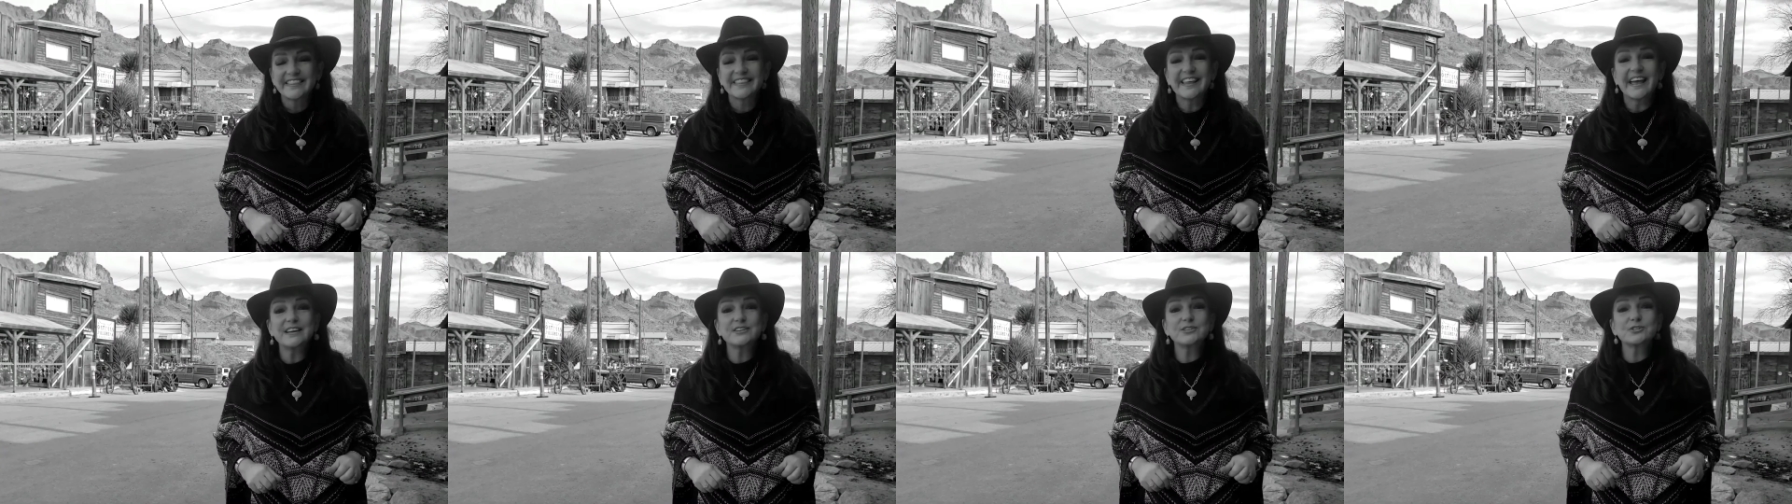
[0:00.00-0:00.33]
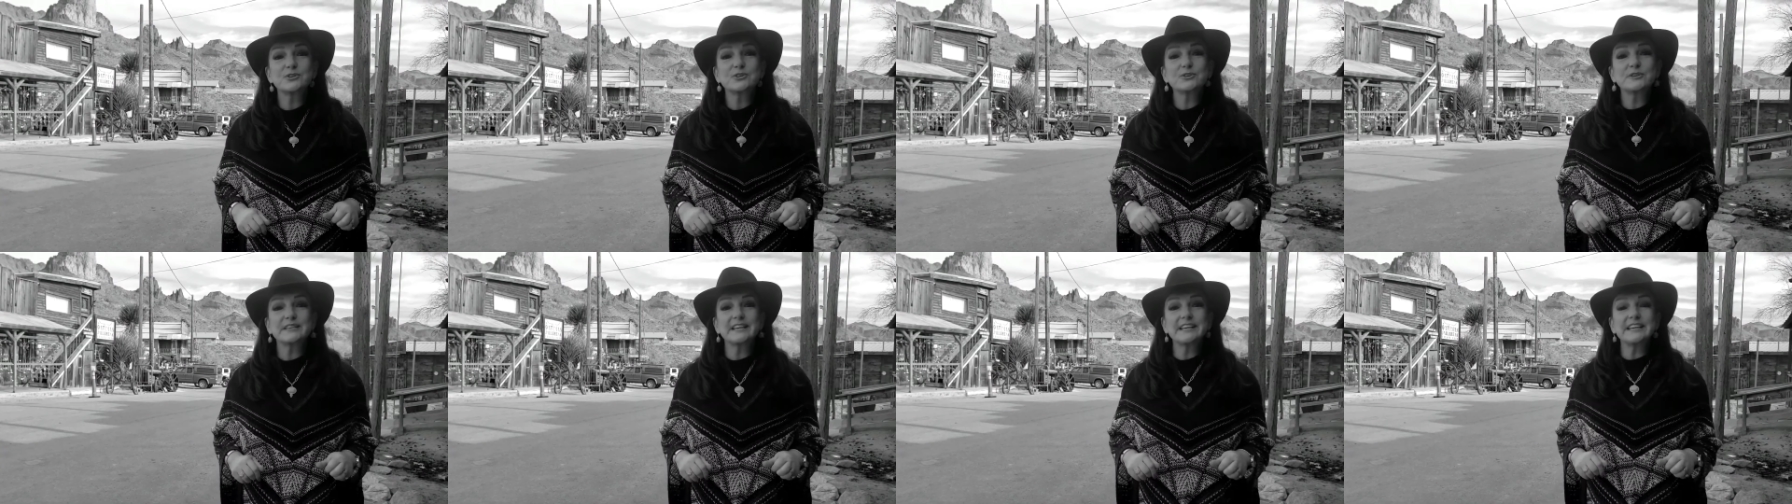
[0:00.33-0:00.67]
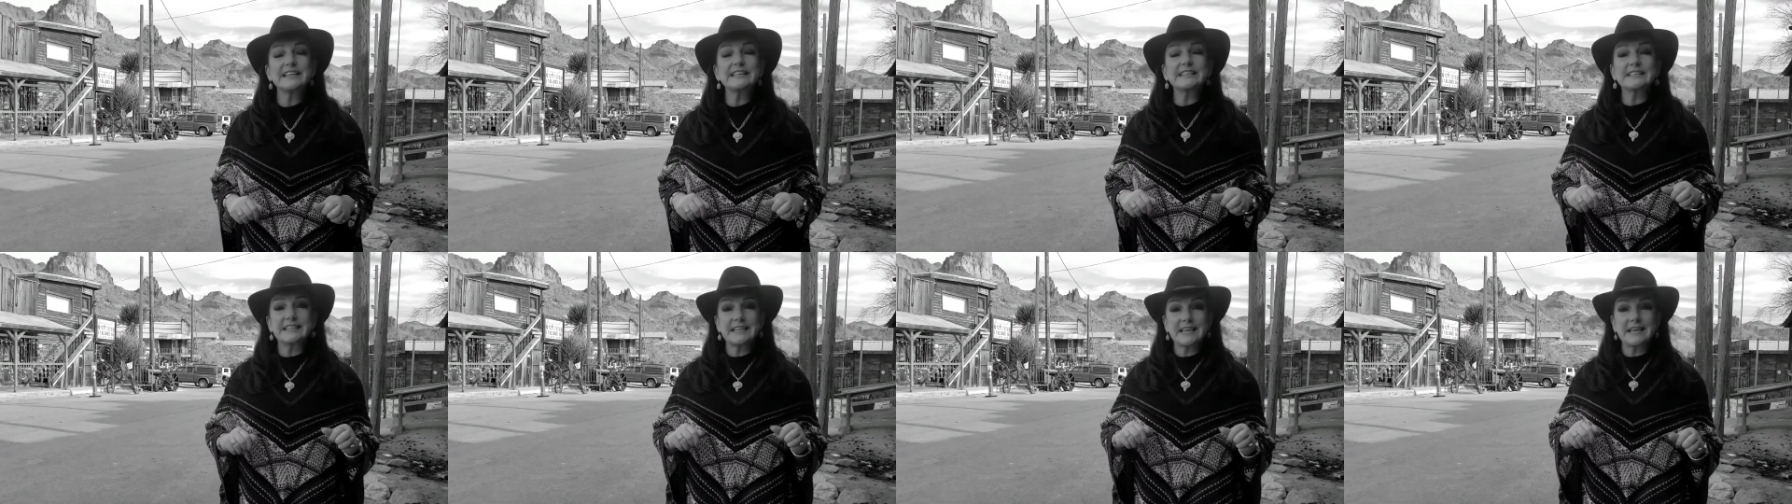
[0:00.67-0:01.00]
They sure
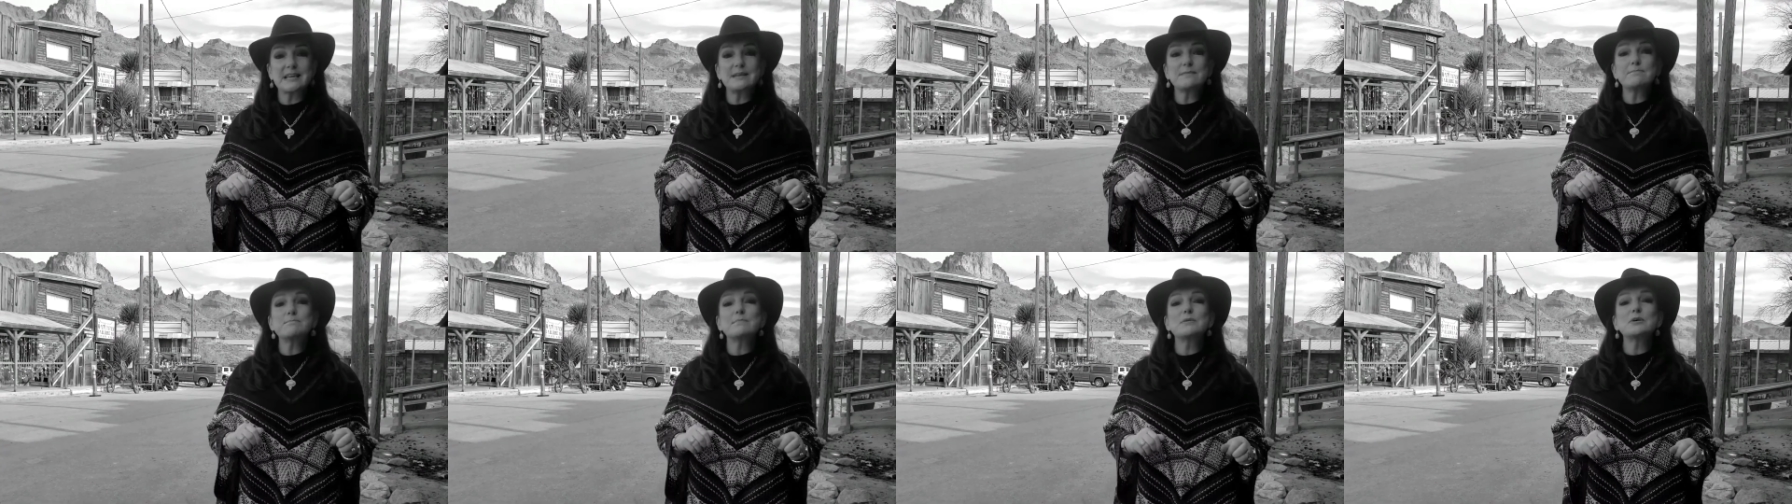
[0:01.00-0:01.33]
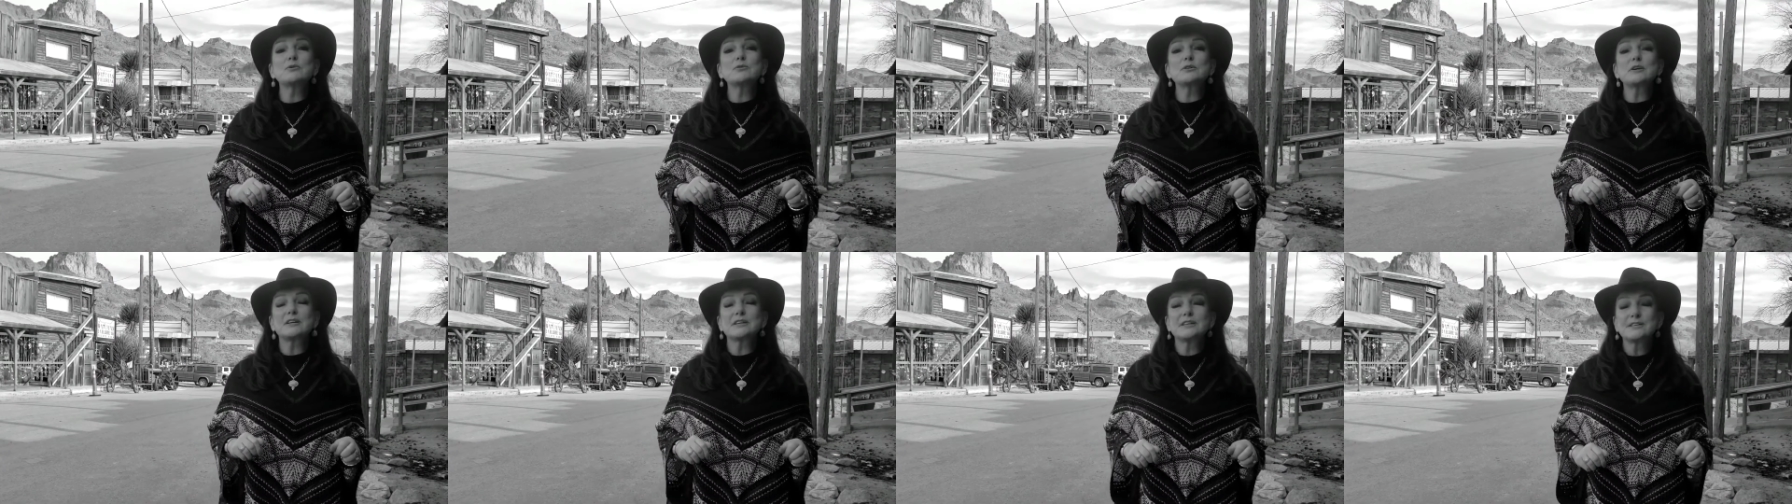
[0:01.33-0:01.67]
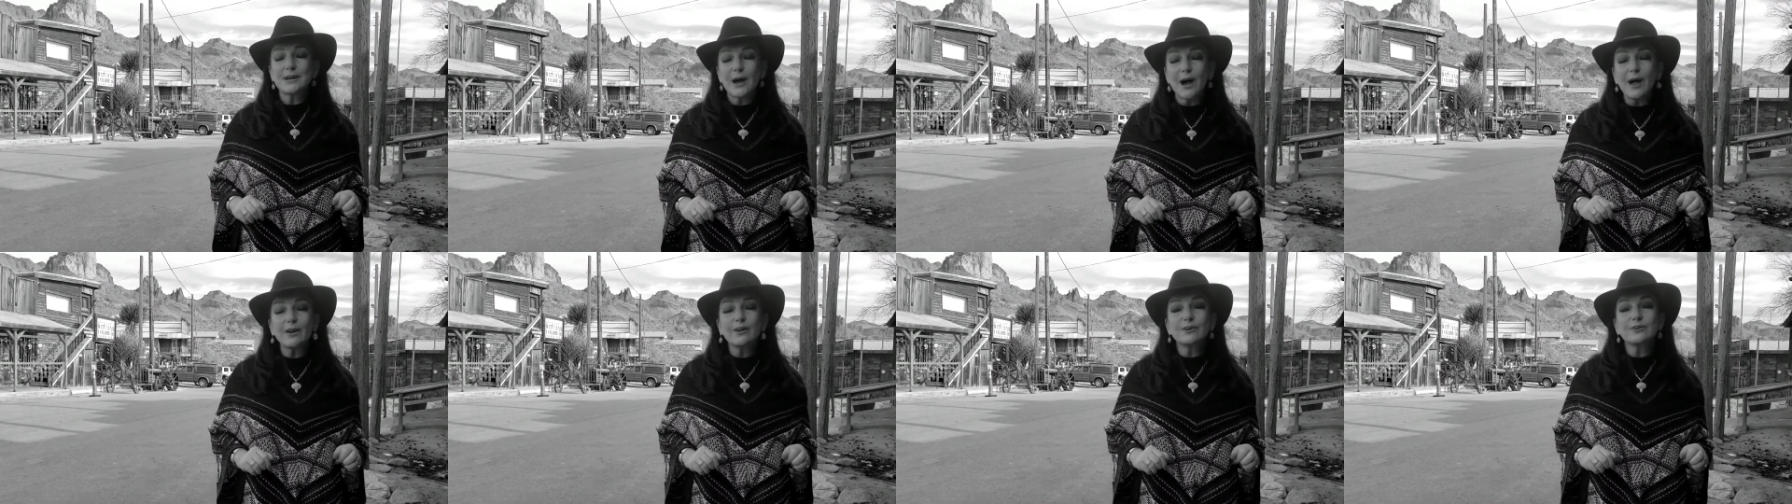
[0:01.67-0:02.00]
did $10 million
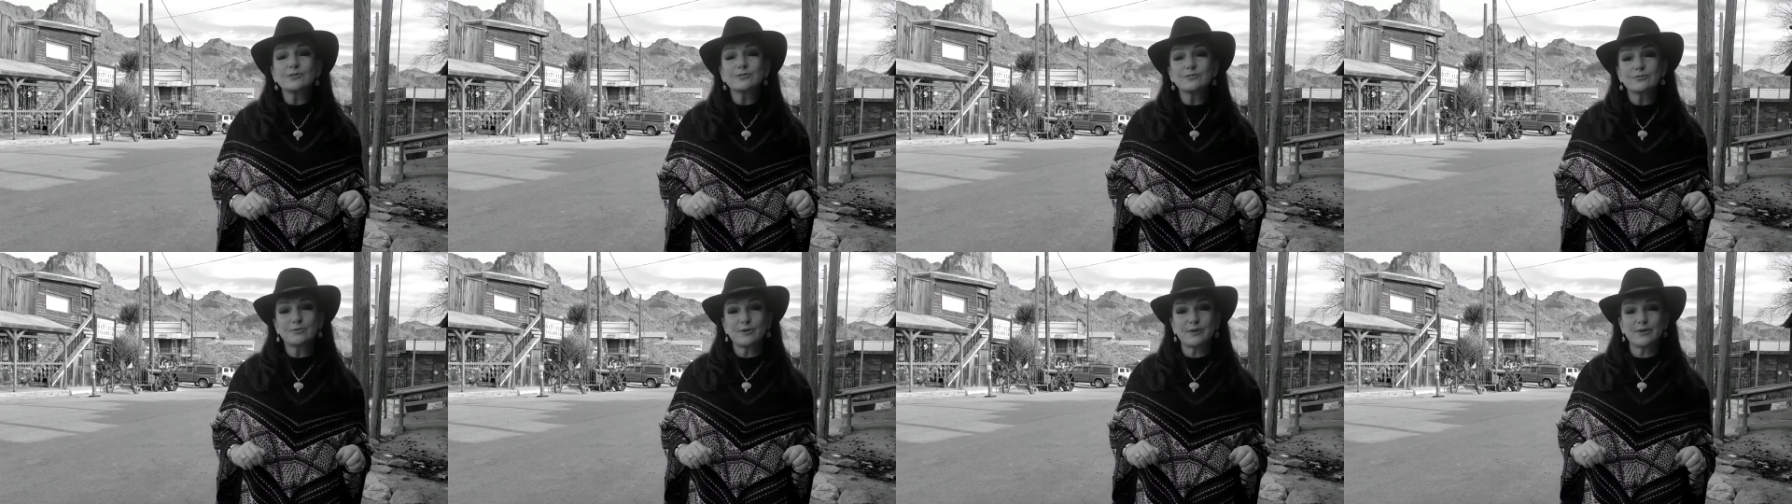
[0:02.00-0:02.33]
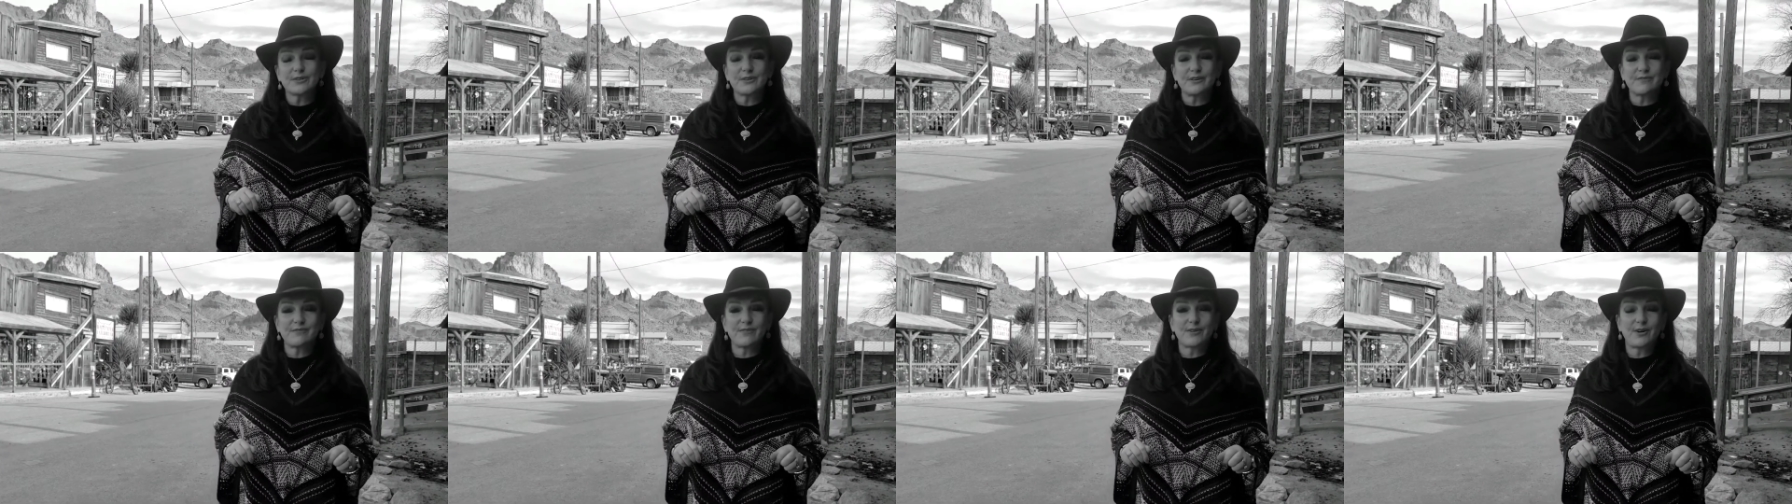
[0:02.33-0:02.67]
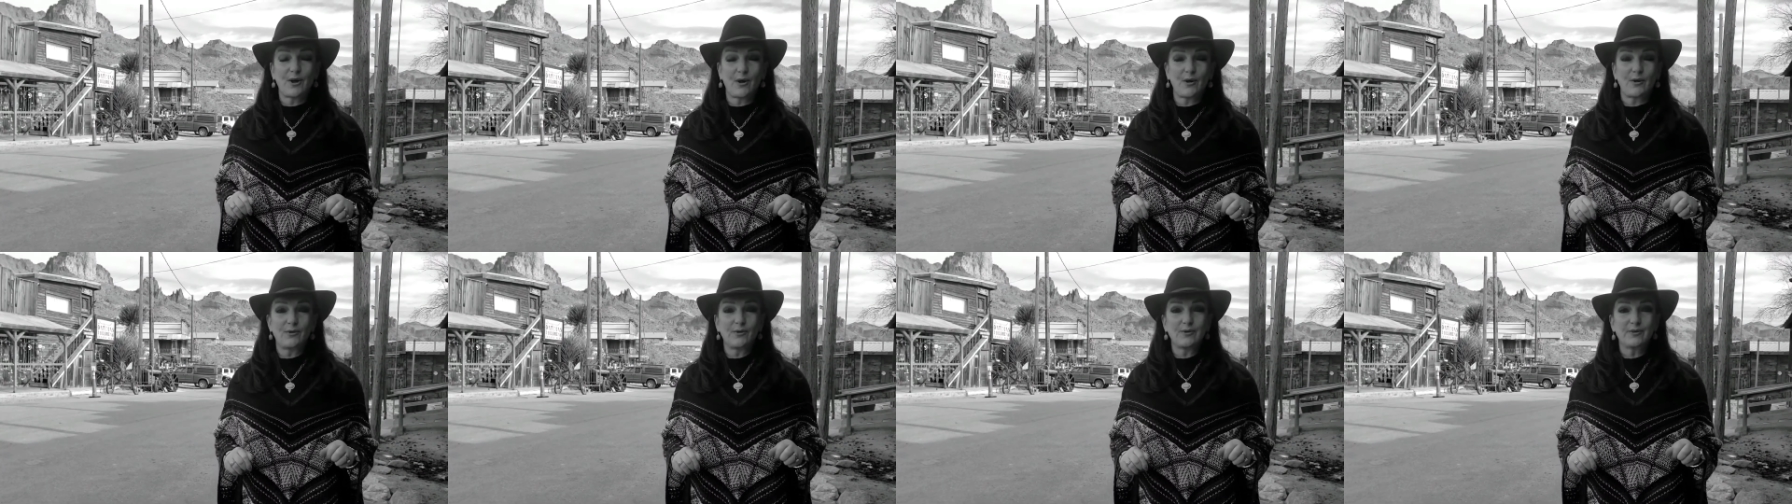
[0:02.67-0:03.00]
worth of
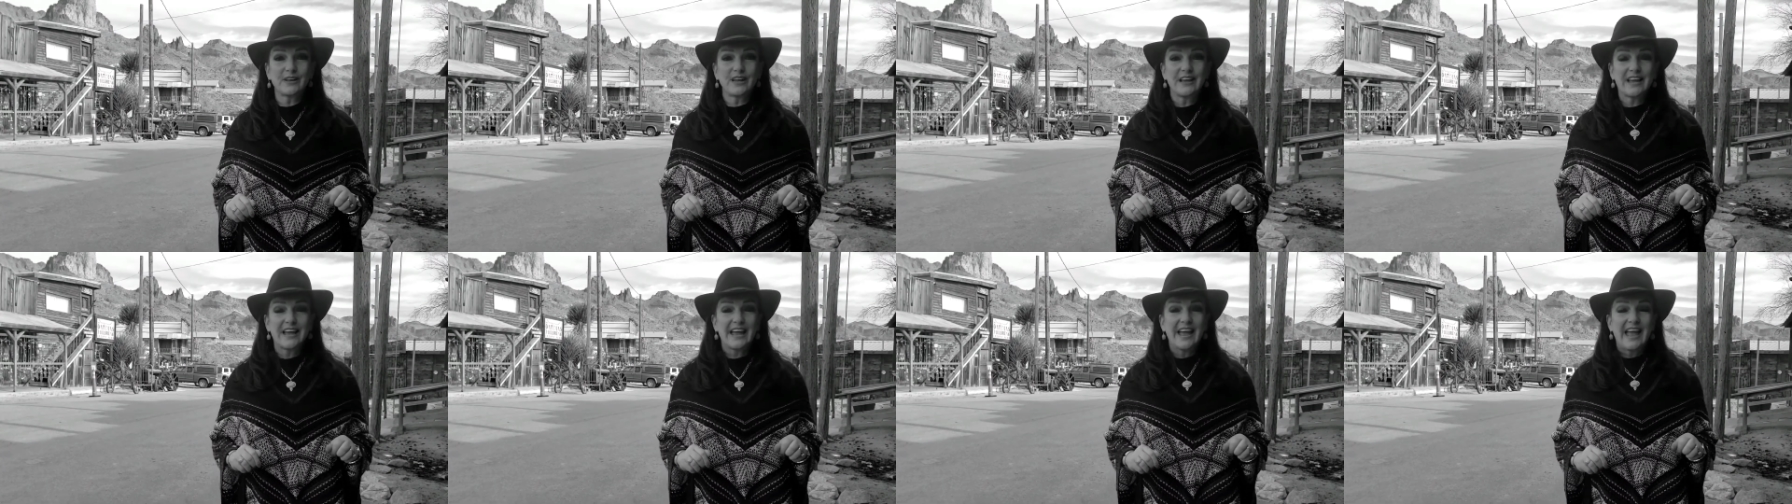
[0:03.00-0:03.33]
gold.